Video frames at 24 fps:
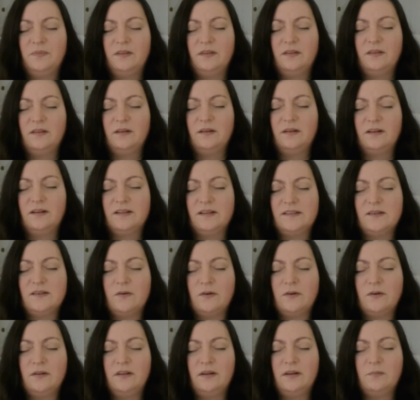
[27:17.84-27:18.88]
because
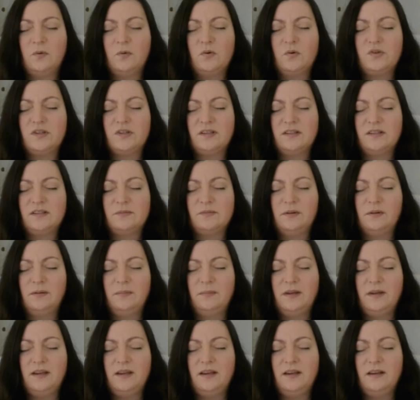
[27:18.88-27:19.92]
all the emotions will
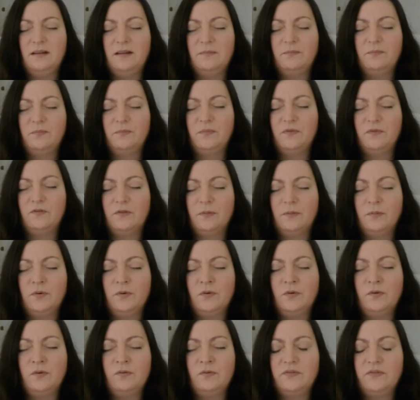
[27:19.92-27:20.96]
be
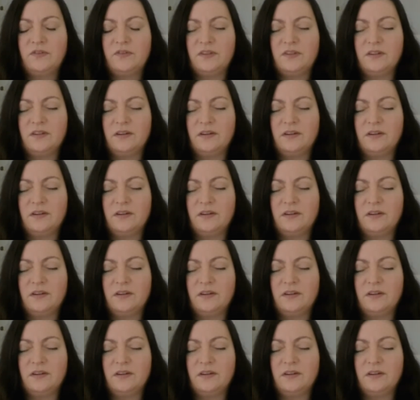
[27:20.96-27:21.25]
removed.